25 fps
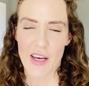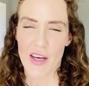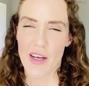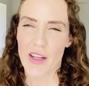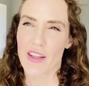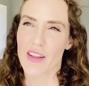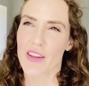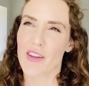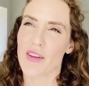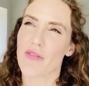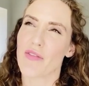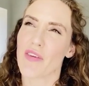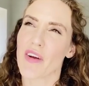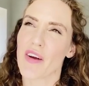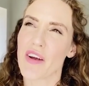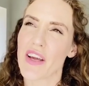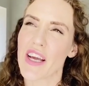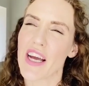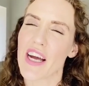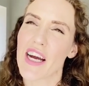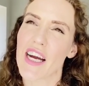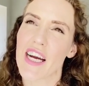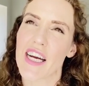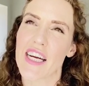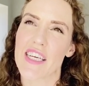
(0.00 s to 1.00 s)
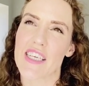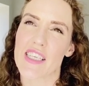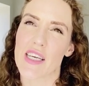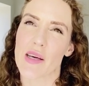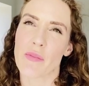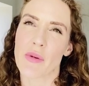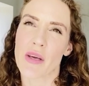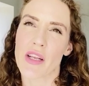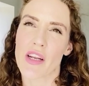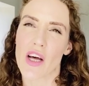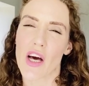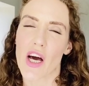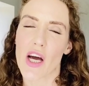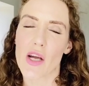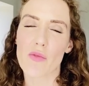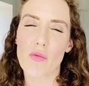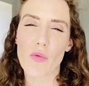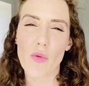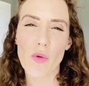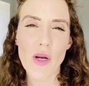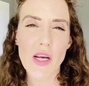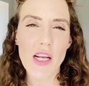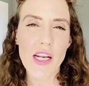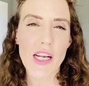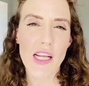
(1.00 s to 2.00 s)
It's very hard. I mean, I
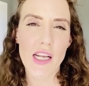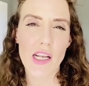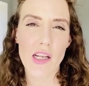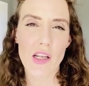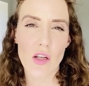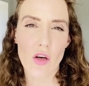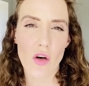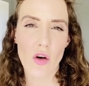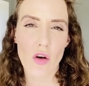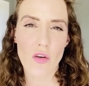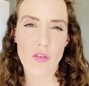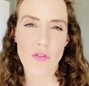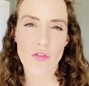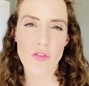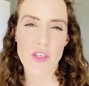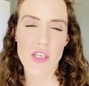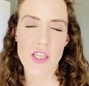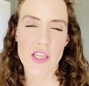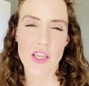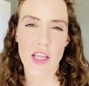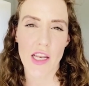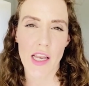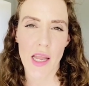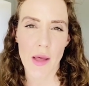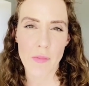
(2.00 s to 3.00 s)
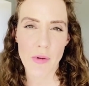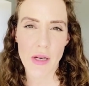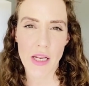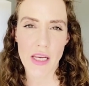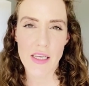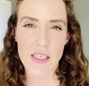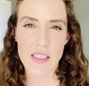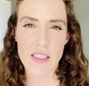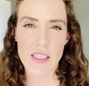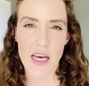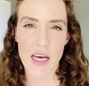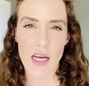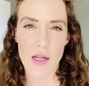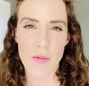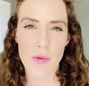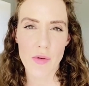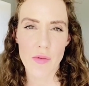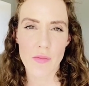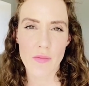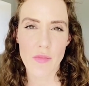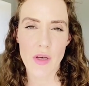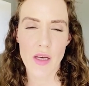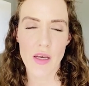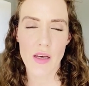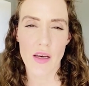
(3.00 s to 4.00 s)
really loved the Lemonade
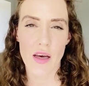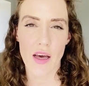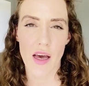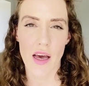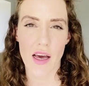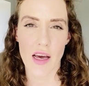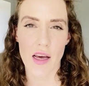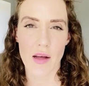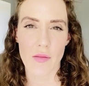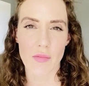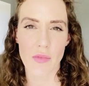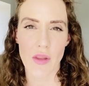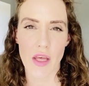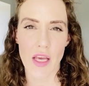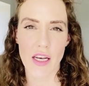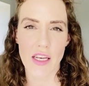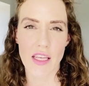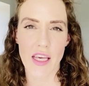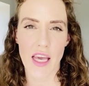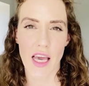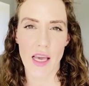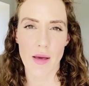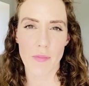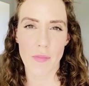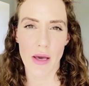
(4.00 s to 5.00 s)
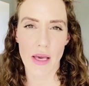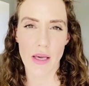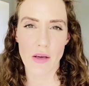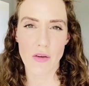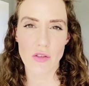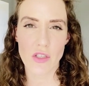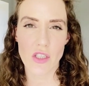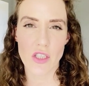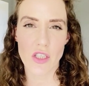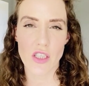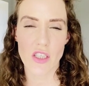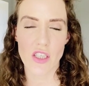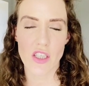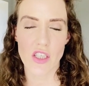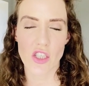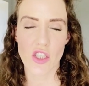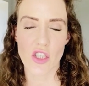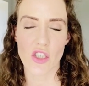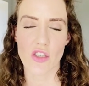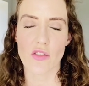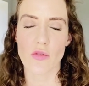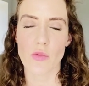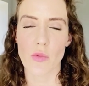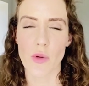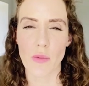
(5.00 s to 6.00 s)
album. It came out
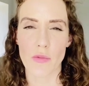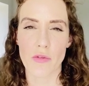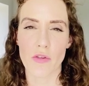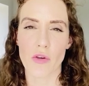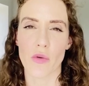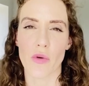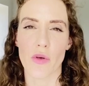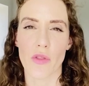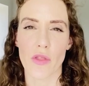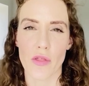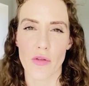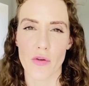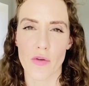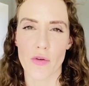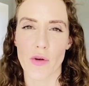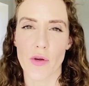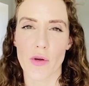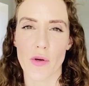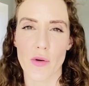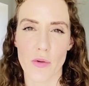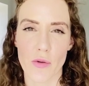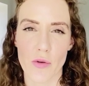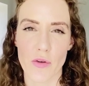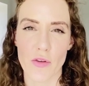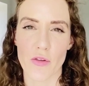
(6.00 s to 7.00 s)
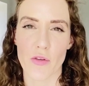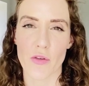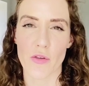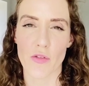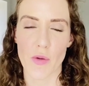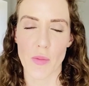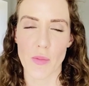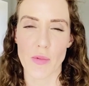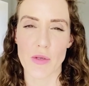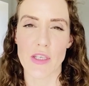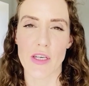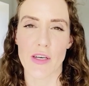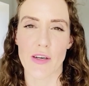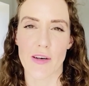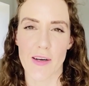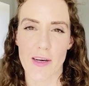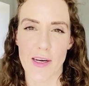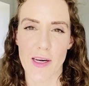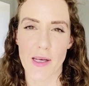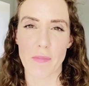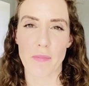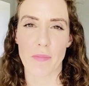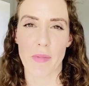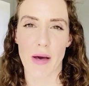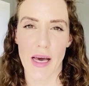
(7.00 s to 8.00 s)
just when I was going through sort of a
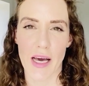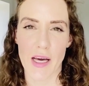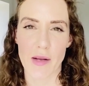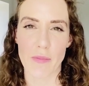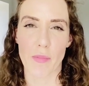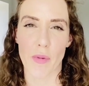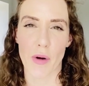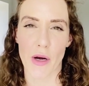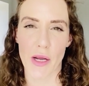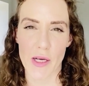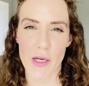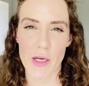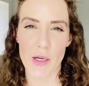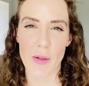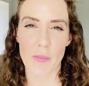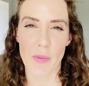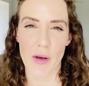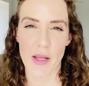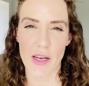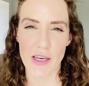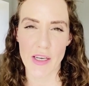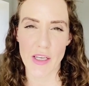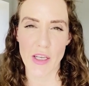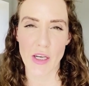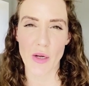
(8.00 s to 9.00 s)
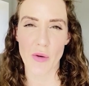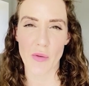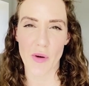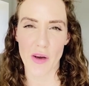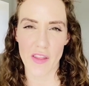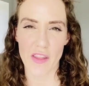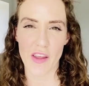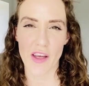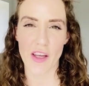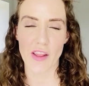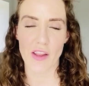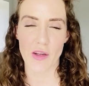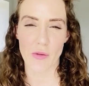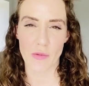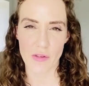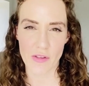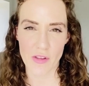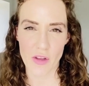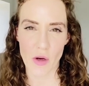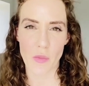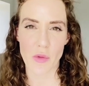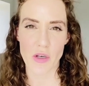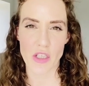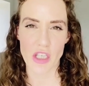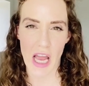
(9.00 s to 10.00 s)
particularly bad breakup. And, you know, I think there was
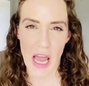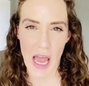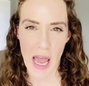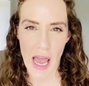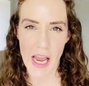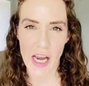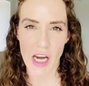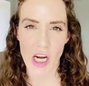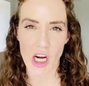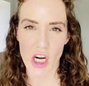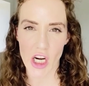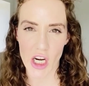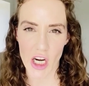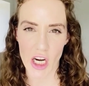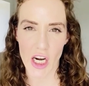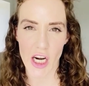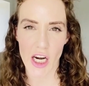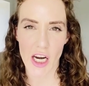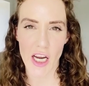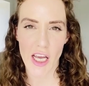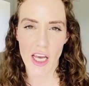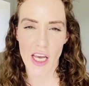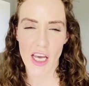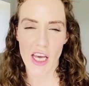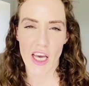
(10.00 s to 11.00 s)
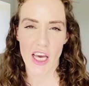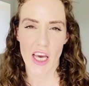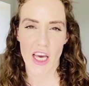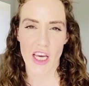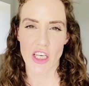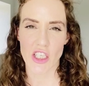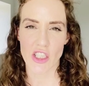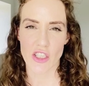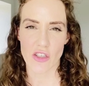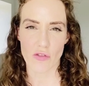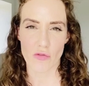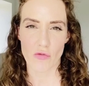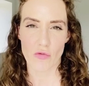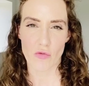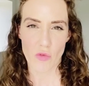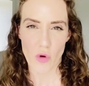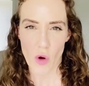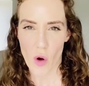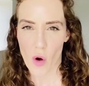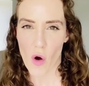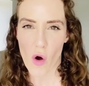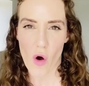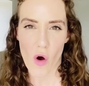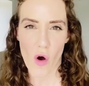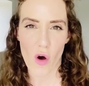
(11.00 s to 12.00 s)
so much anger and just
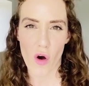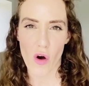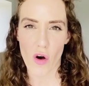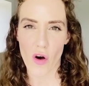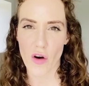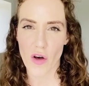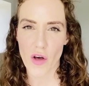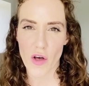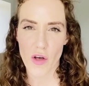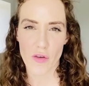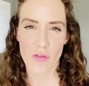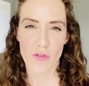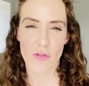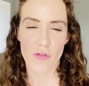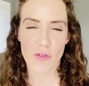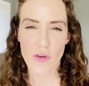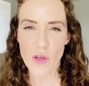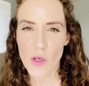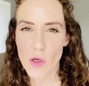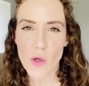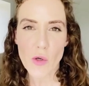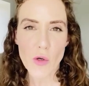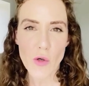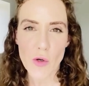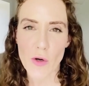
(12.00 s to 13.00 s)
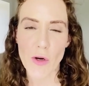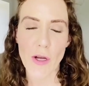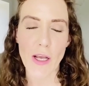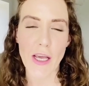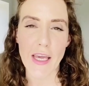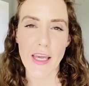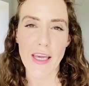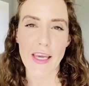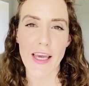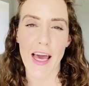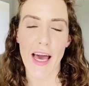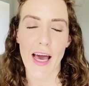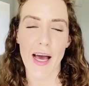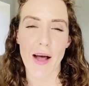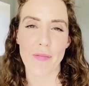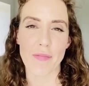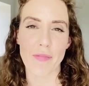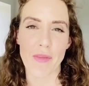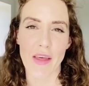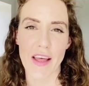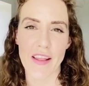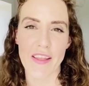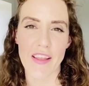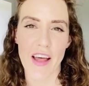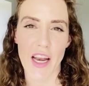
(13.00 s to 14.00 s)
raw fury
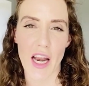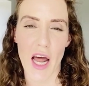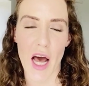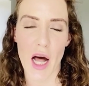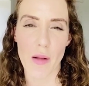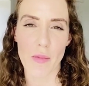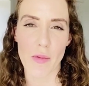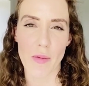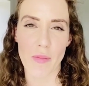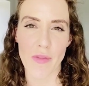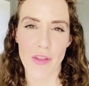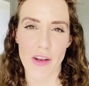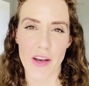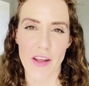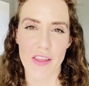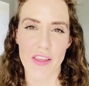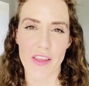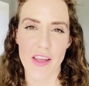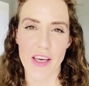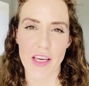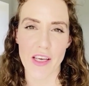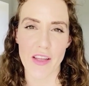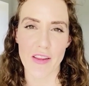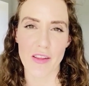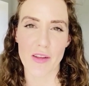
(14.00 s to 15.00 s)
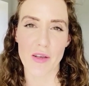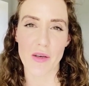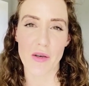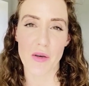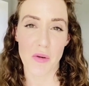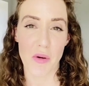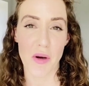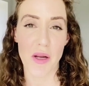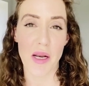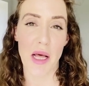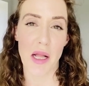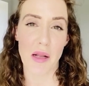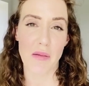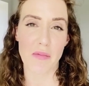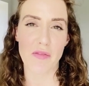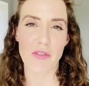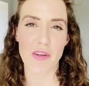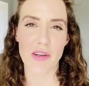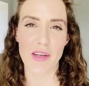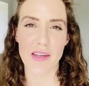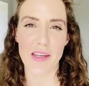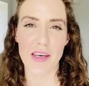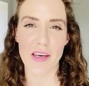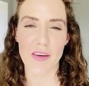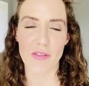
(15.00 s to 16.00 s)
in that album that I think is quite
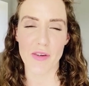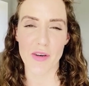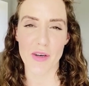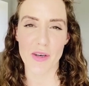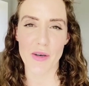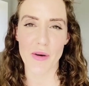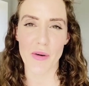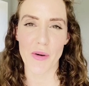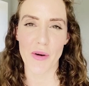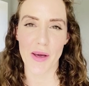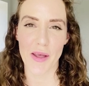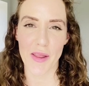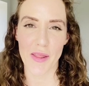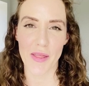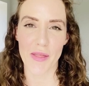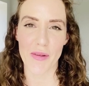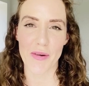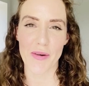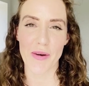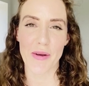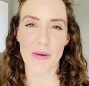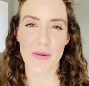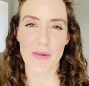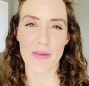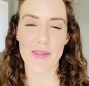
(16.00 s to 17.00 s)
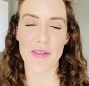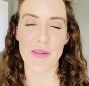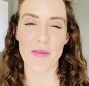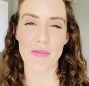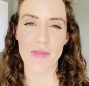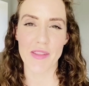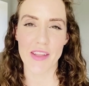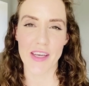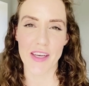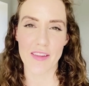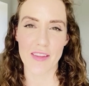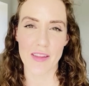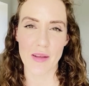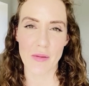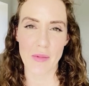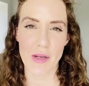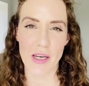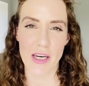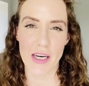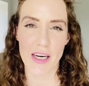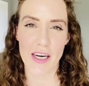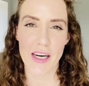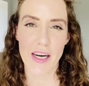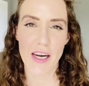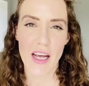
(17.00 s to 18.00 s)
helpful if you're going through something
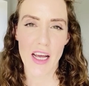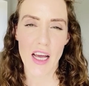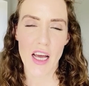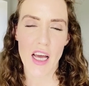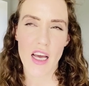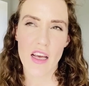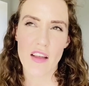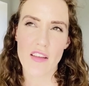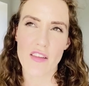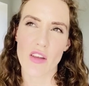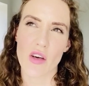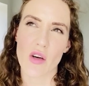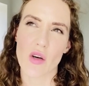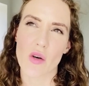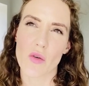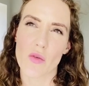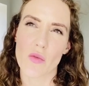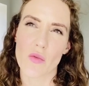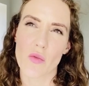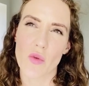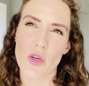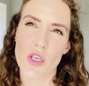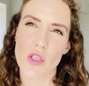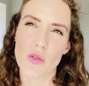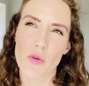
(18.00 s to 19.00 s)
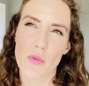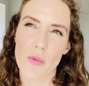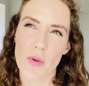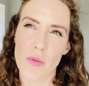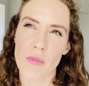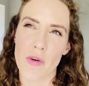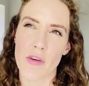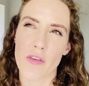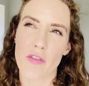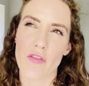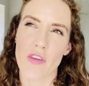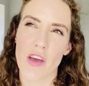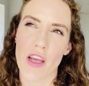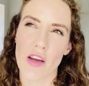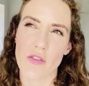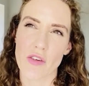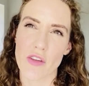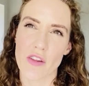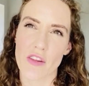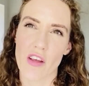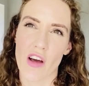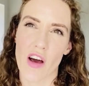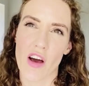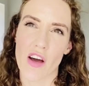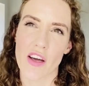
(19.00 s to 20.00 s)
similar. So which would be my
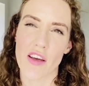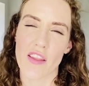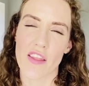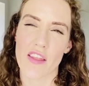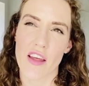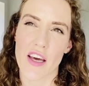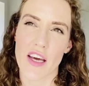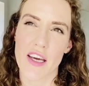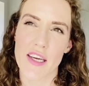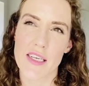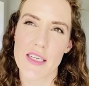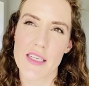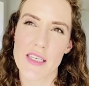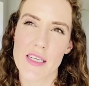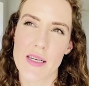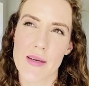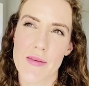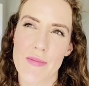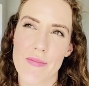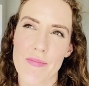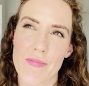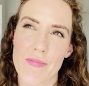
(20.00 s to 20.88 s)
favourite song in that?